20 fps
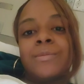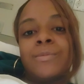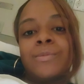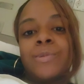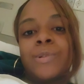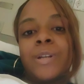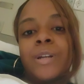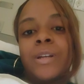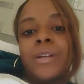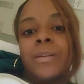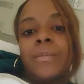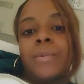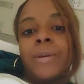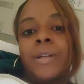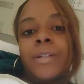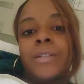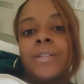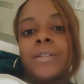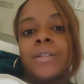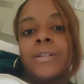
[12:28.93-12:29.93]
when I get
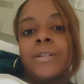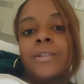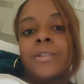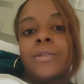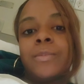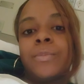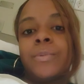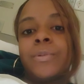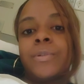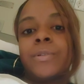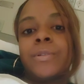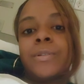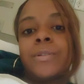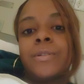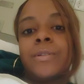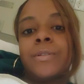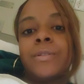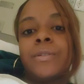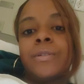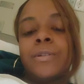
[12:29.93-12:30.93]
back to
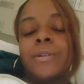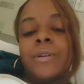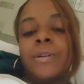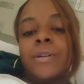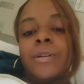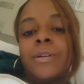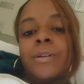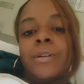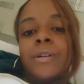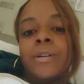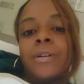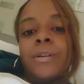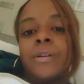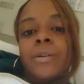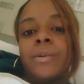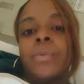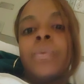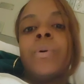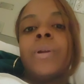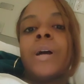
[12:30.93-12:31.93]
100%,
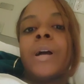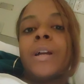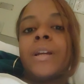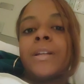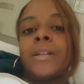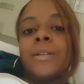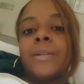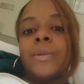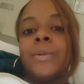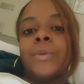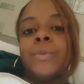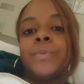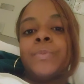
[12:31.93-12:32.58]
what I can do.